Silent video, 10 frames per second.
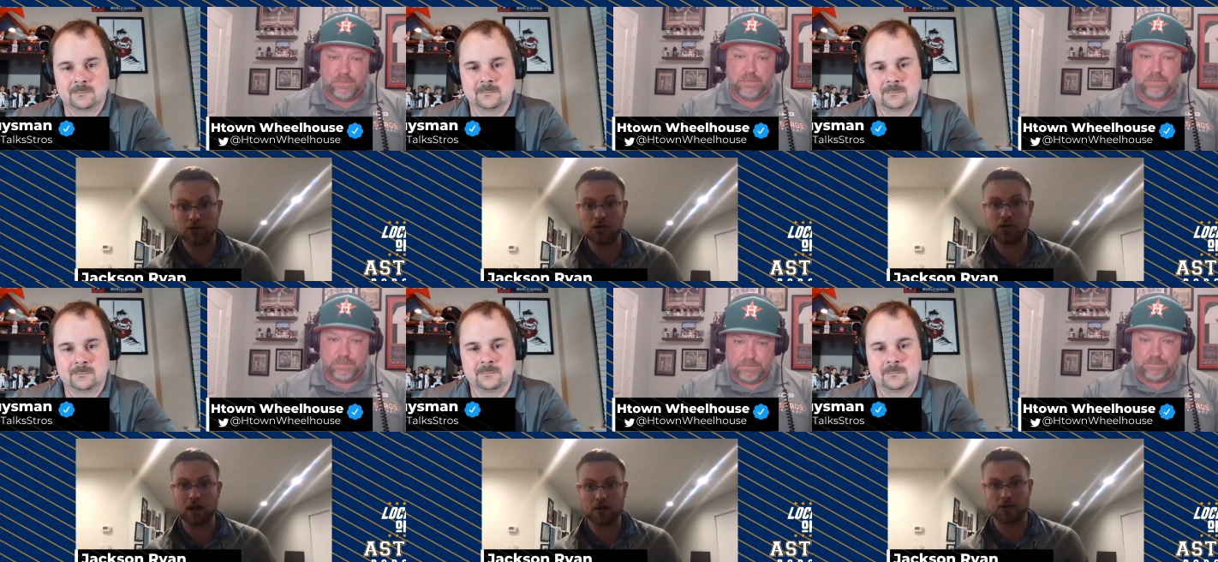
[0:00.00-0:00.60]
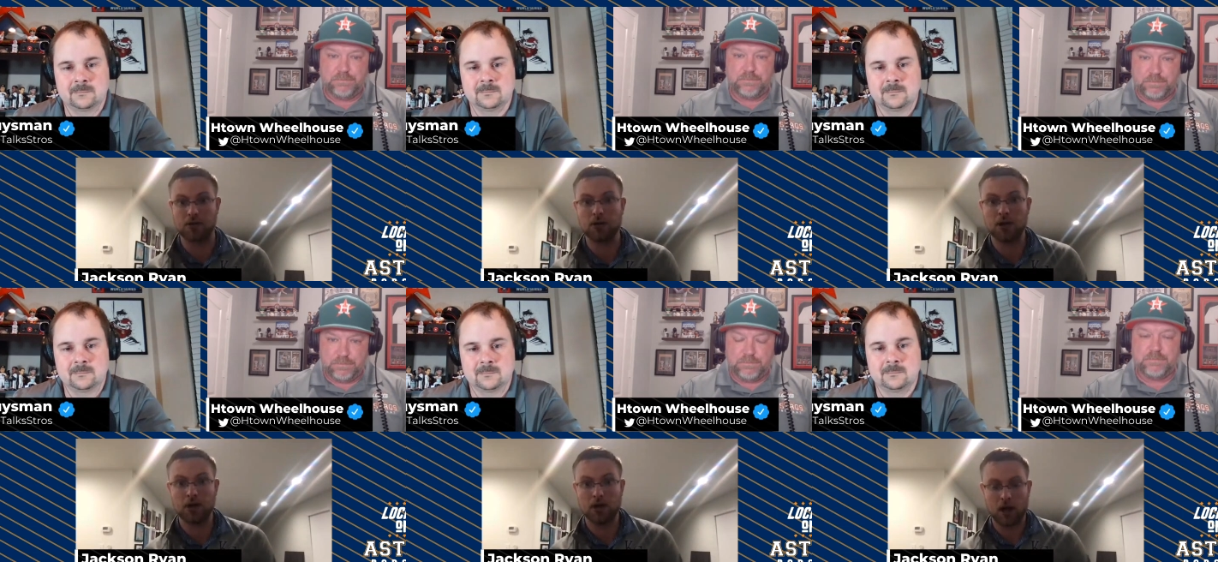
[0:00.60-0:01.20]
Speaker 1: in 2000,
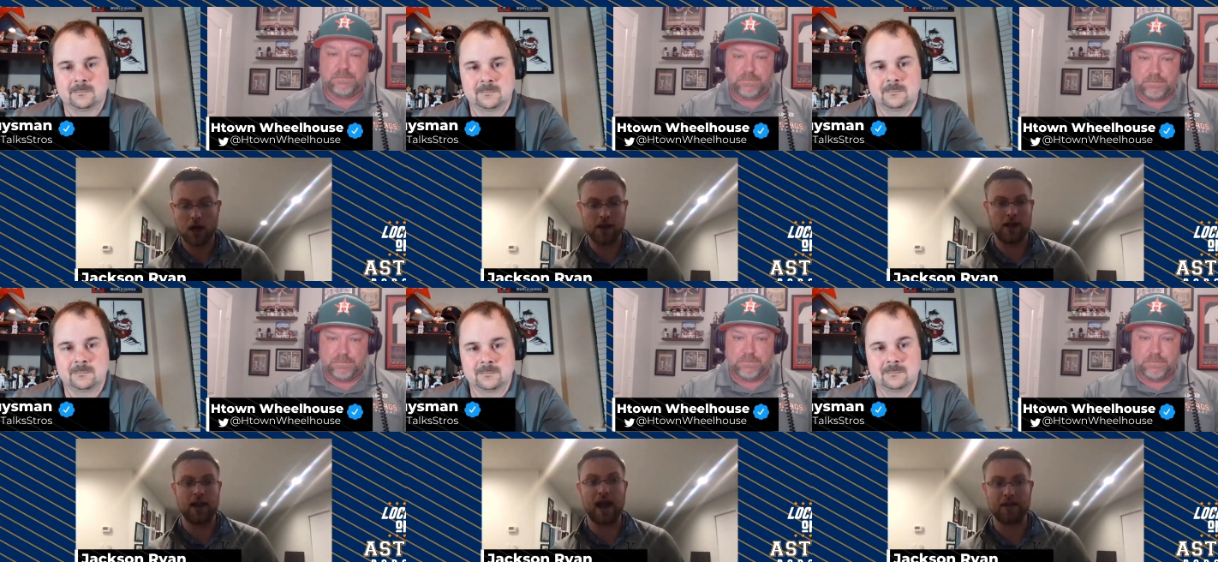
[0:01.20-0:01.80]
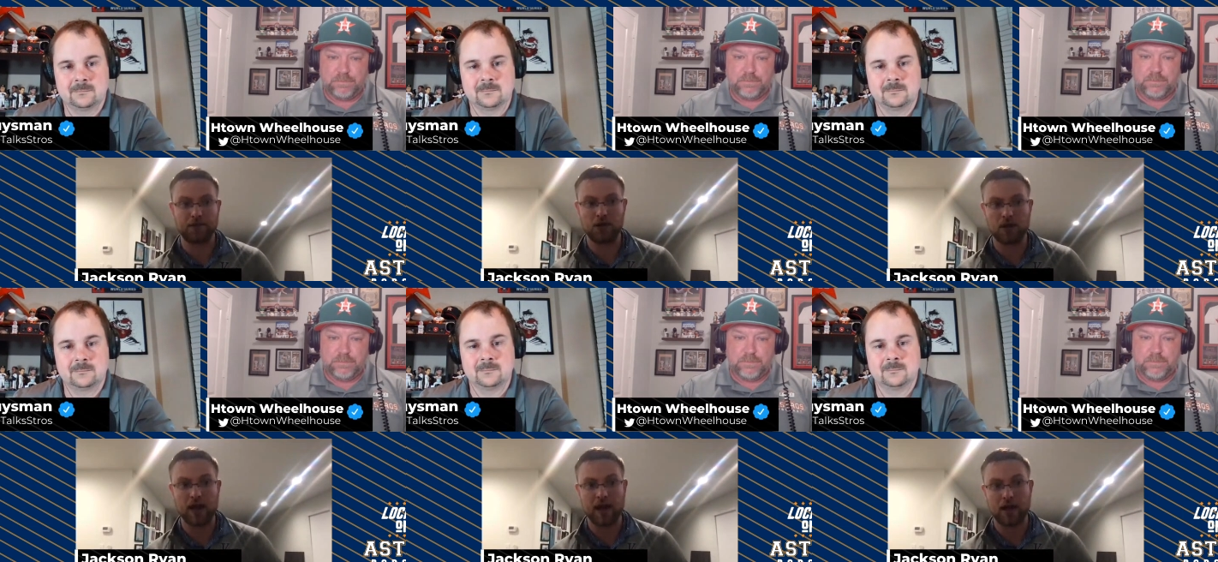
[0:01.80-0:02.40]
and then after
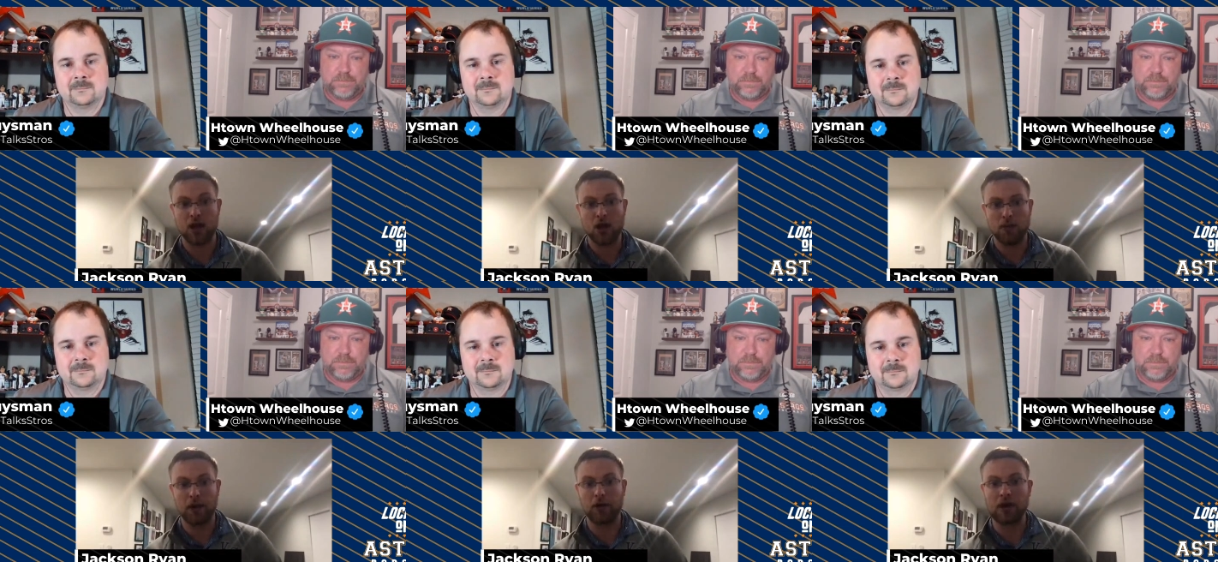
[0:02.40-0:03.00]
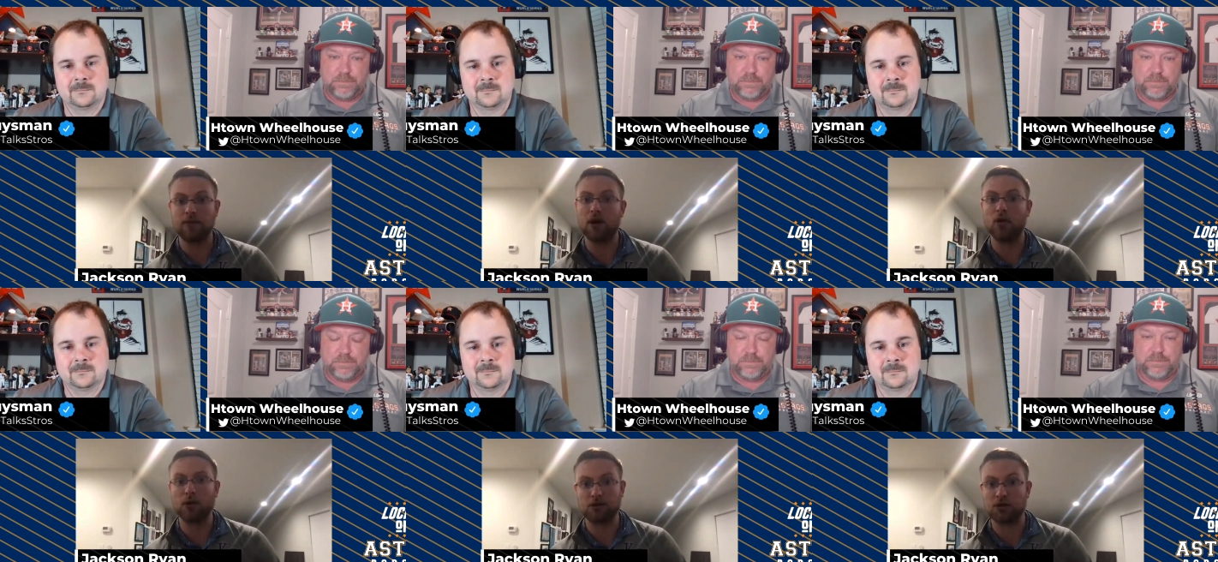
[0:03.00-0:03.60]
that, my
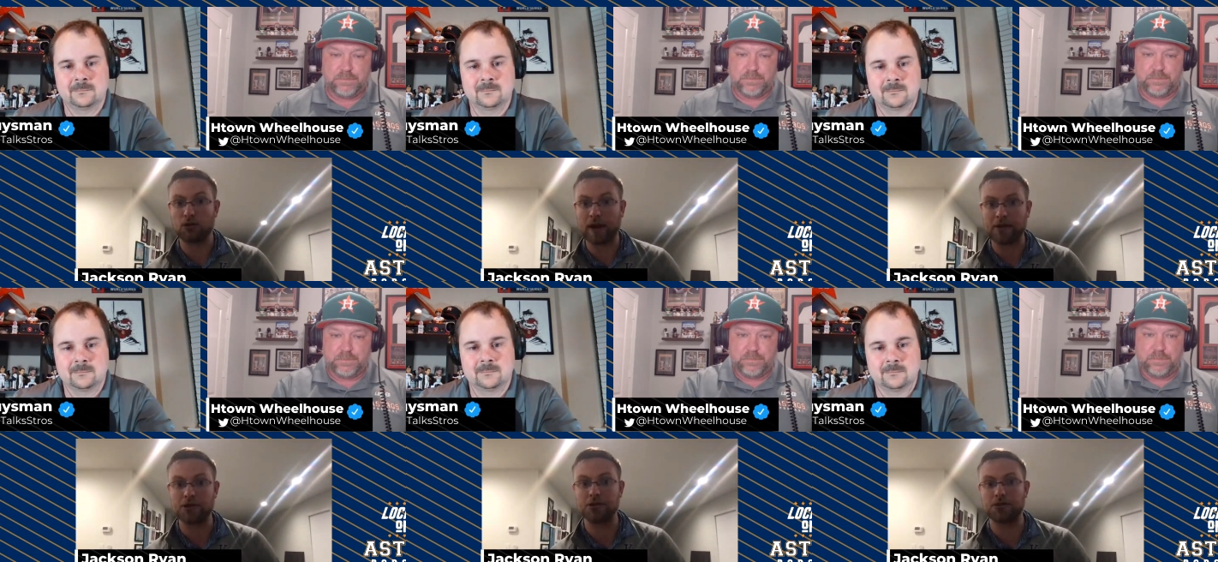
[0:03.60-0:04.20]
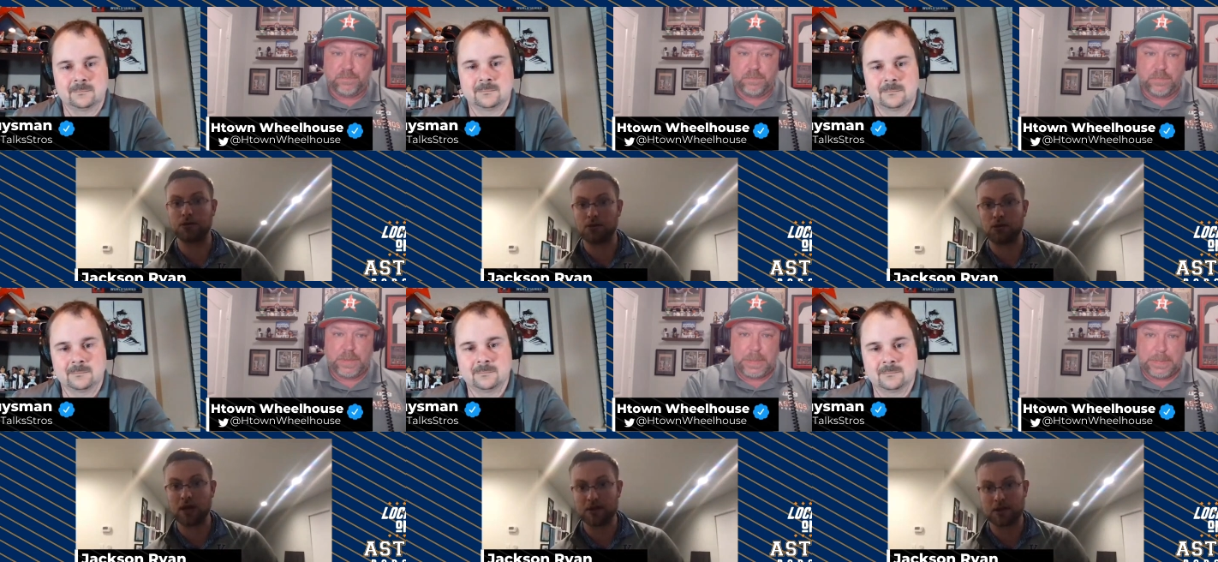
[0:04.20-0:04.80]
grandfather went to the Rangers from
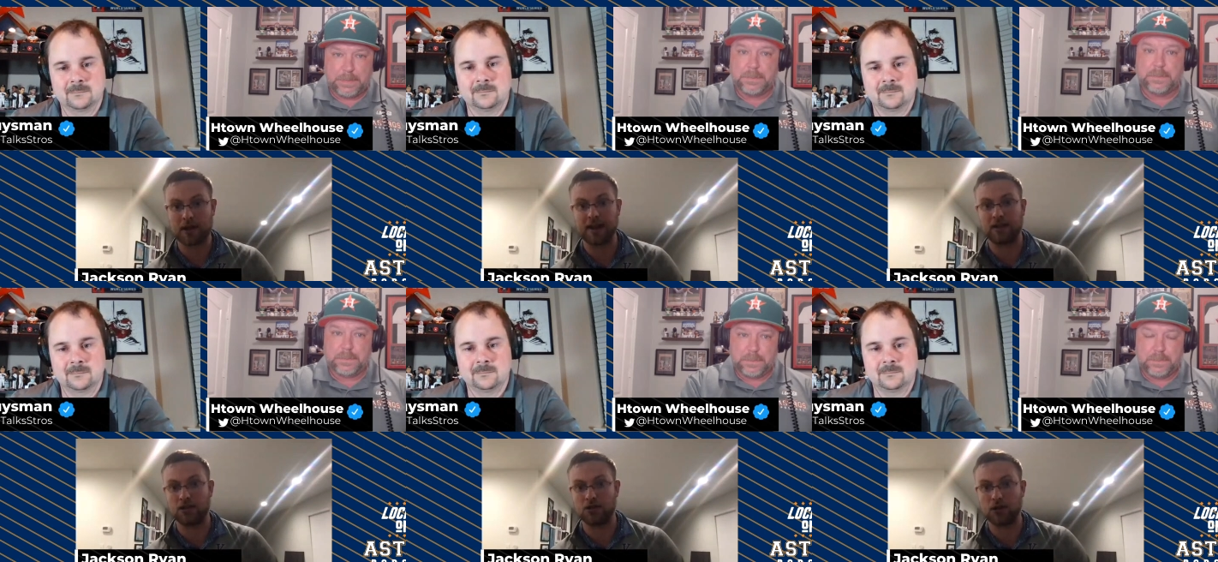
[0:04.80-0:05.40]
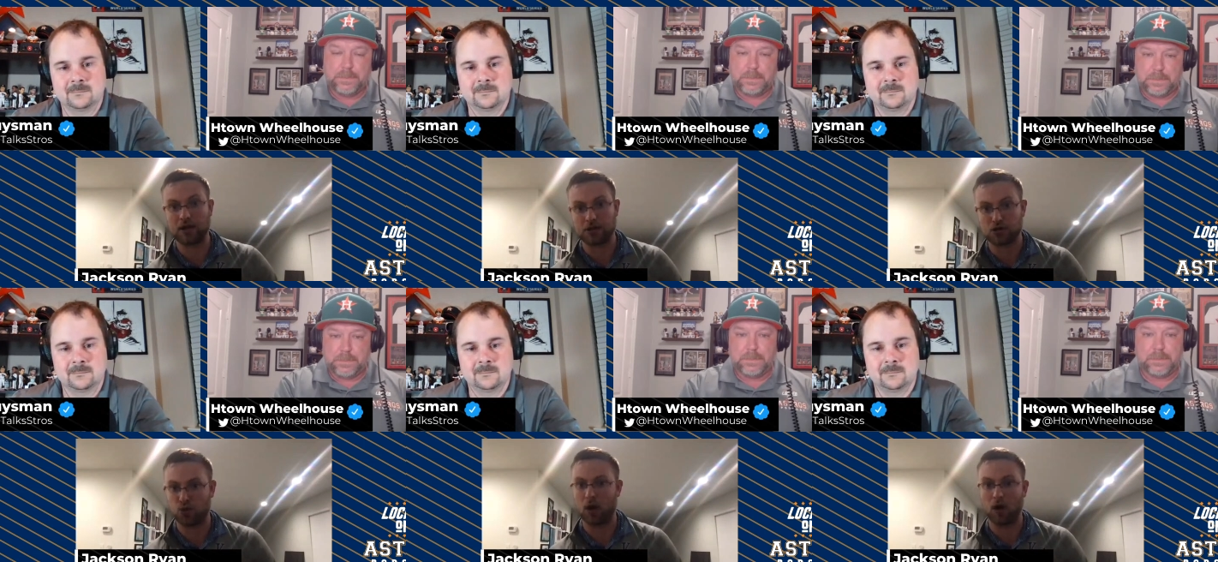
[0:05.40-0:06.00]
2008 to
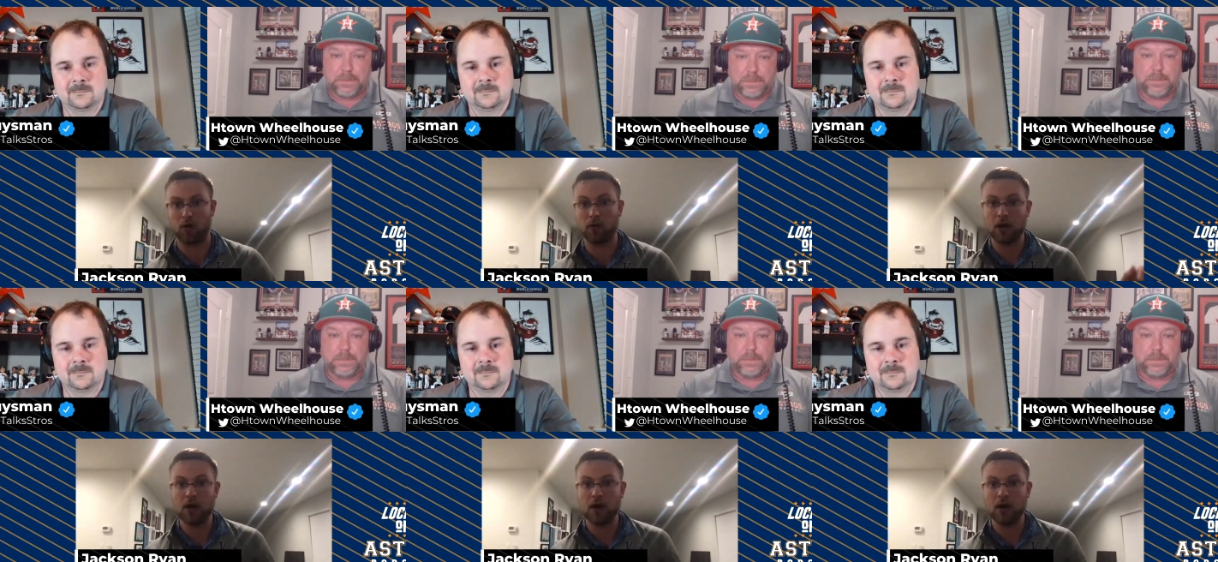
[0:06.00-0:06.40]
2012,